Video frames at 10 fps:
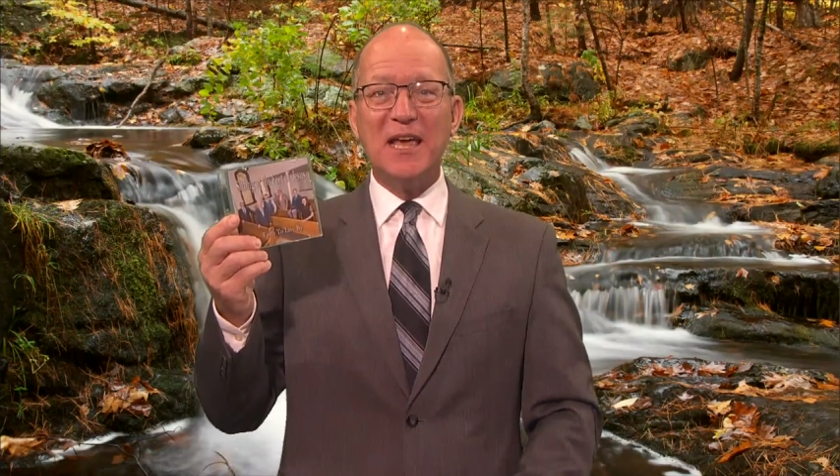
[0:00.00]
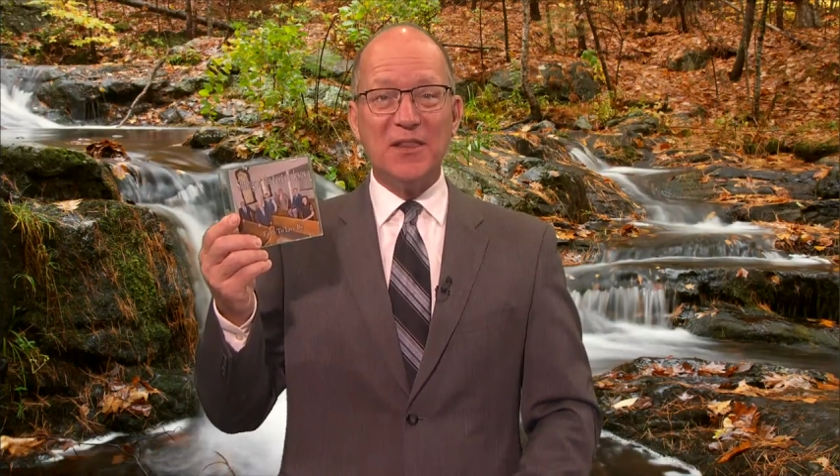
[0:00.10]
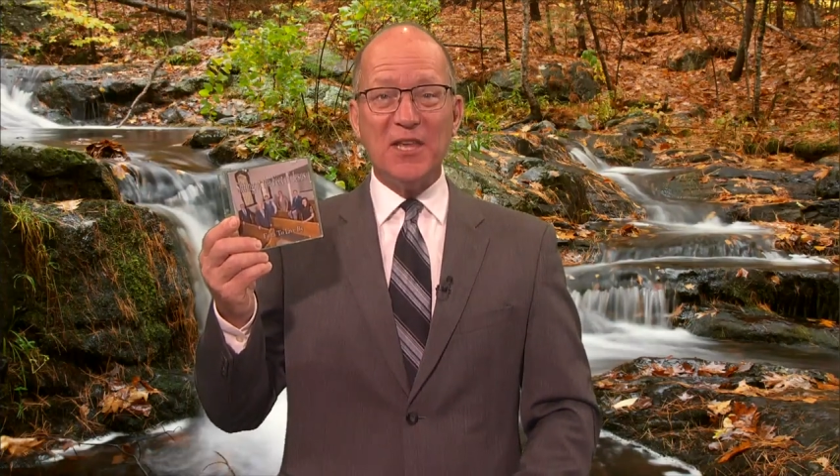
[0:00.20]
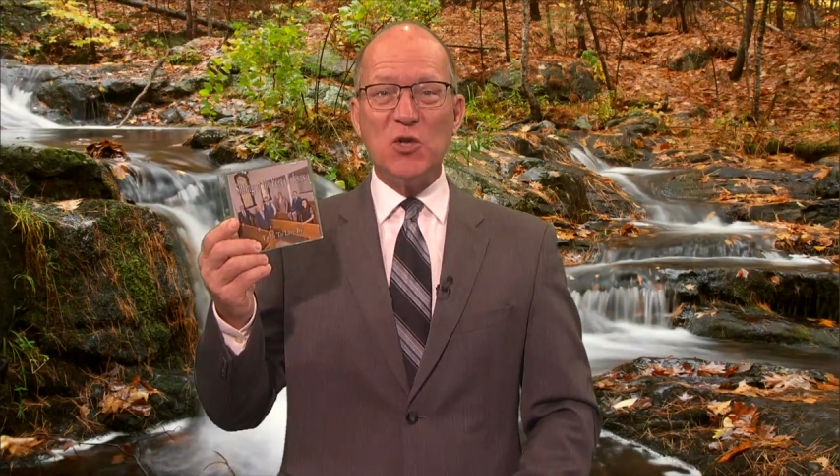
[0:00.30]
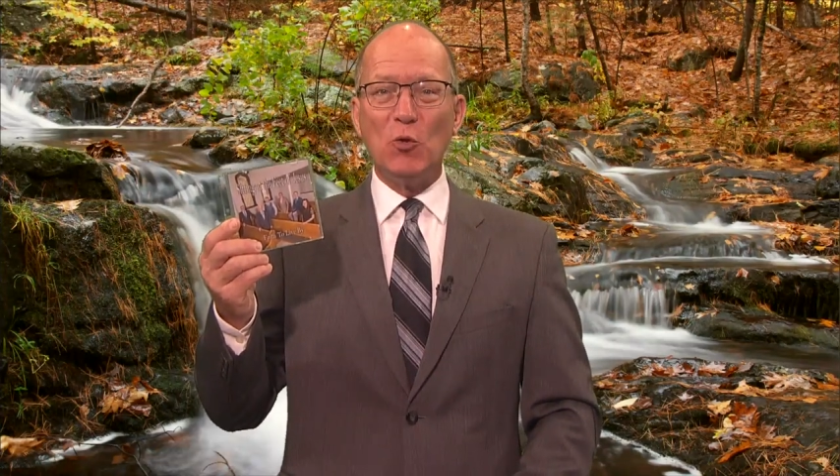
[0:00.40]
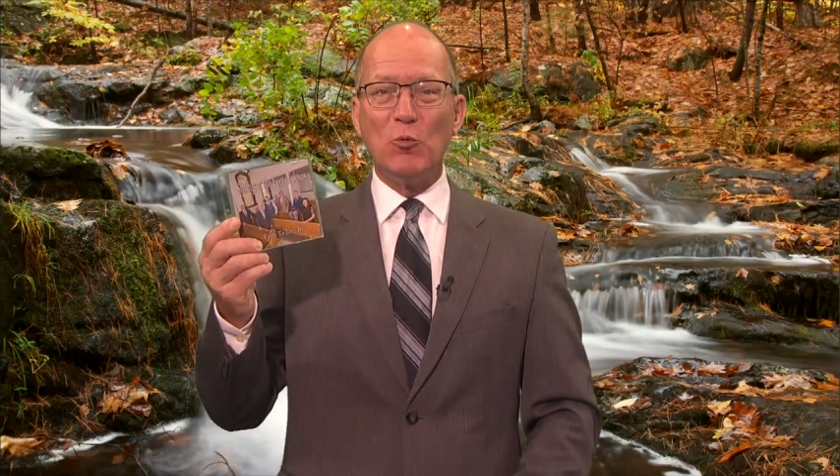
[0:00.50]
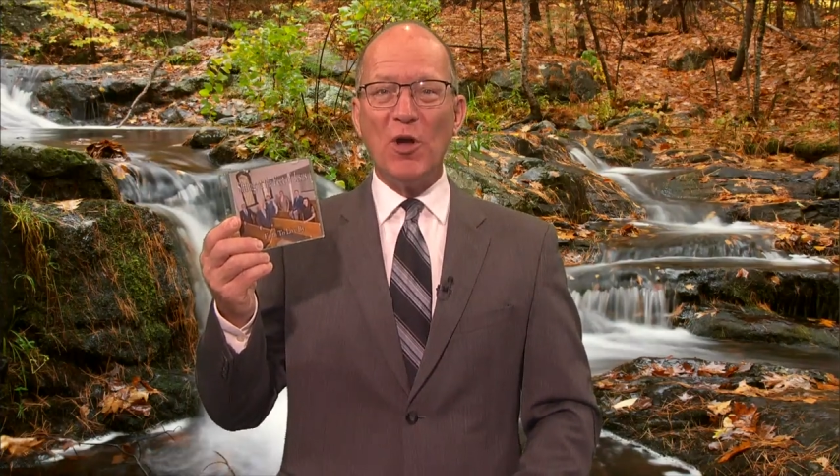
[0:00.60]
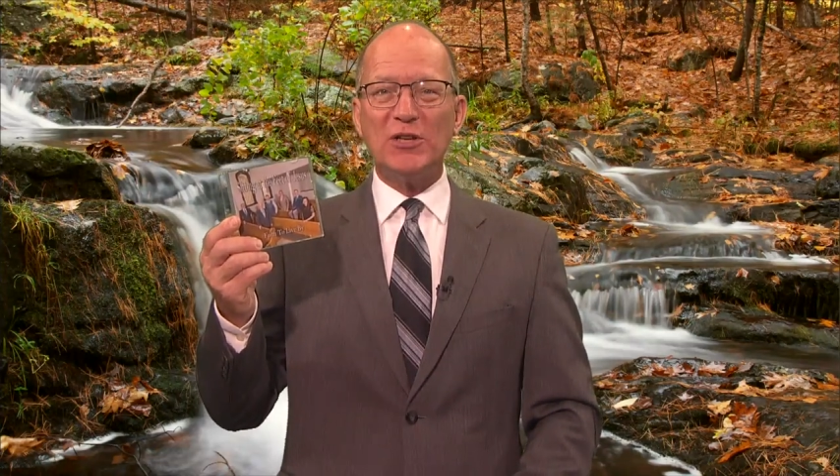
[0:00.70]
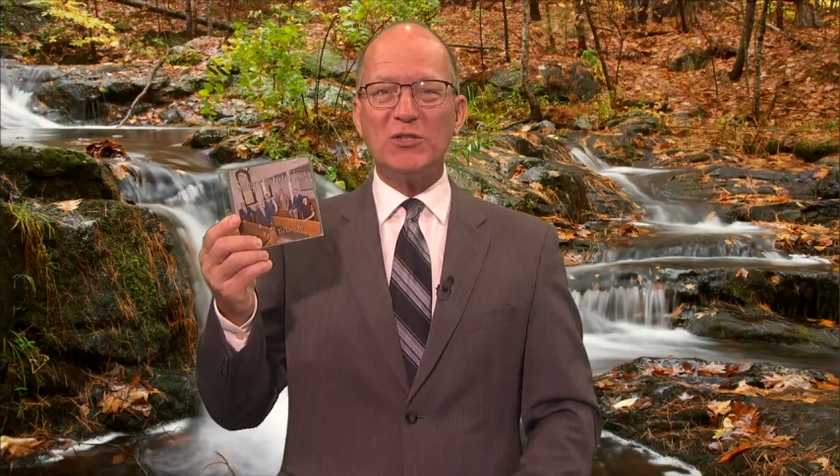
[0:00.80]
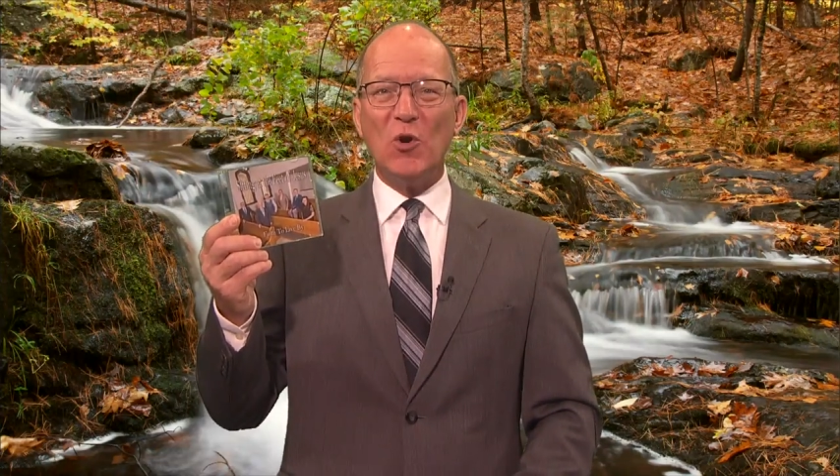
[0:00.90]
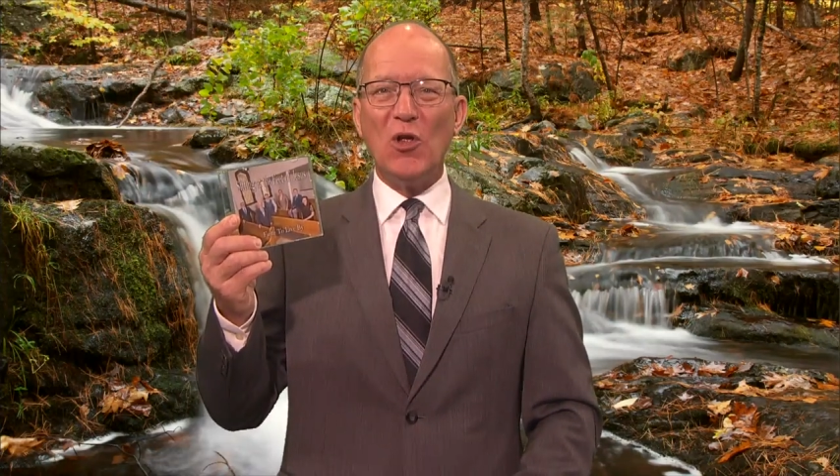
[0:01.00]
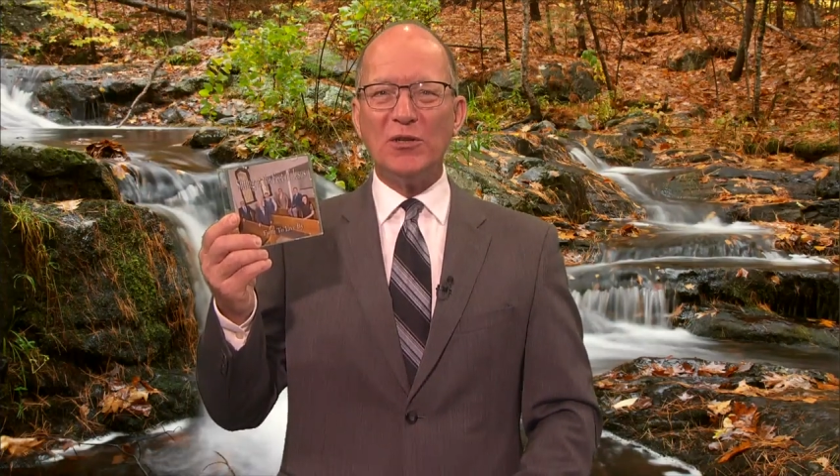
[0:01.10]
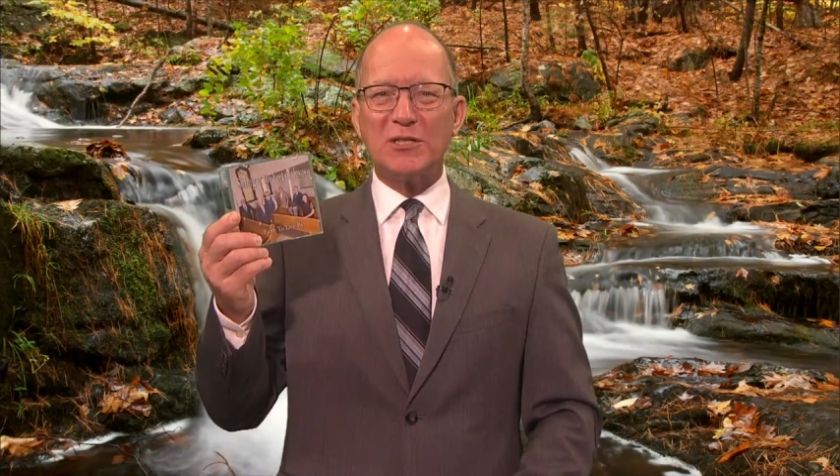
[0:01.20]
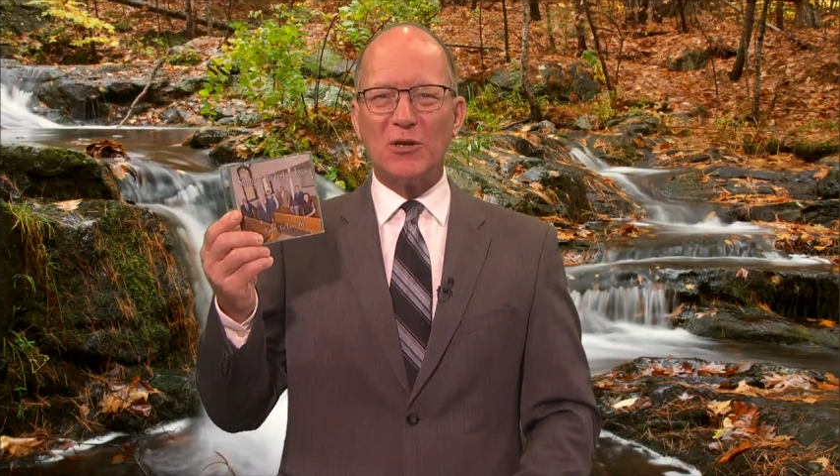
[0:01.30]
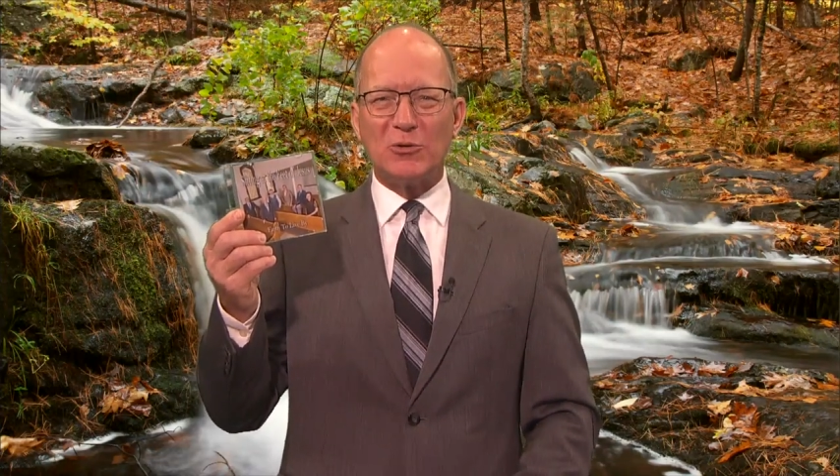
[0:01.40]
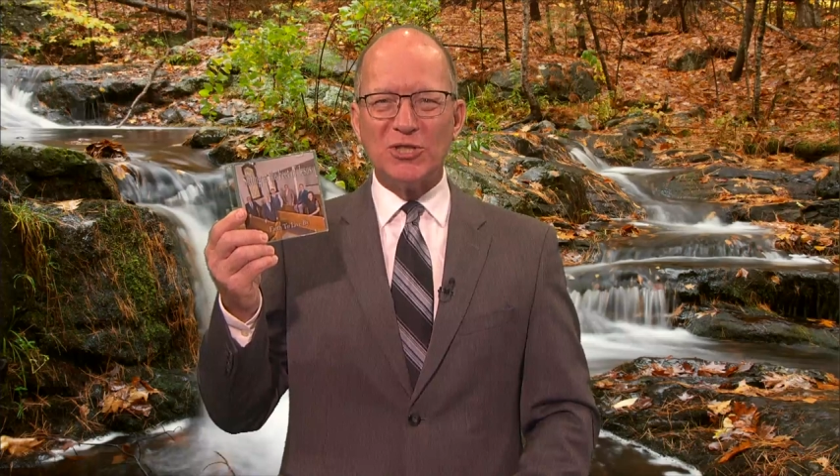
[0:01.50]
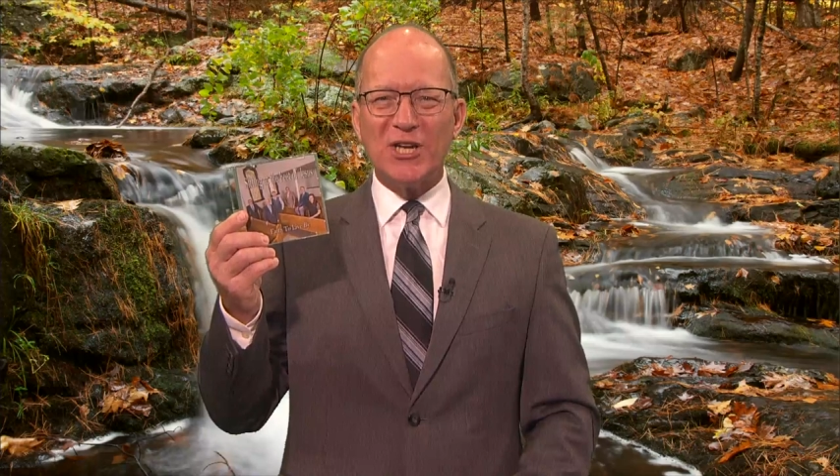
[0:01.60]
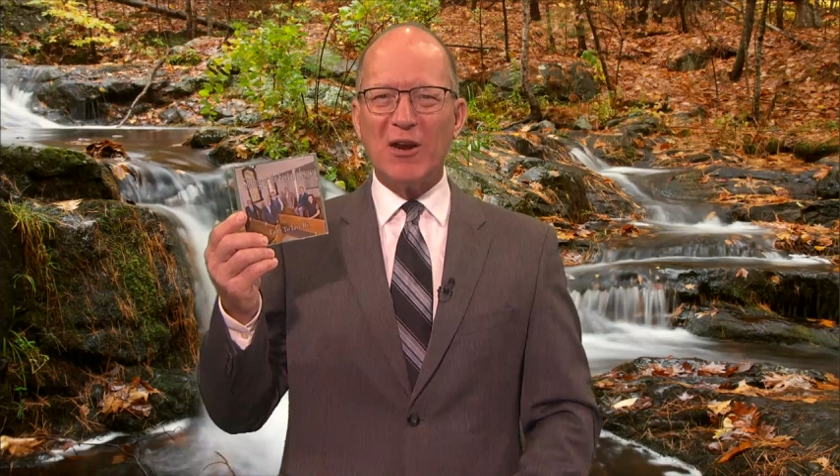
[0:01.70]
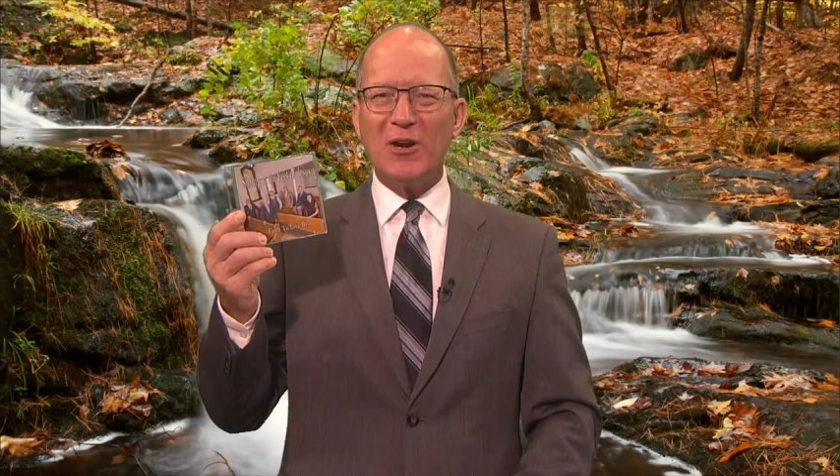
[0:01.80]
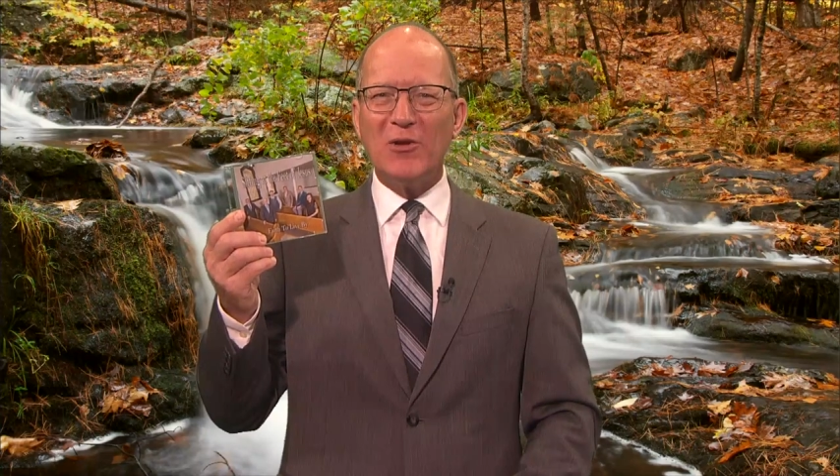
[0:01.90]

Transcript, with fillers: that you'll want to also share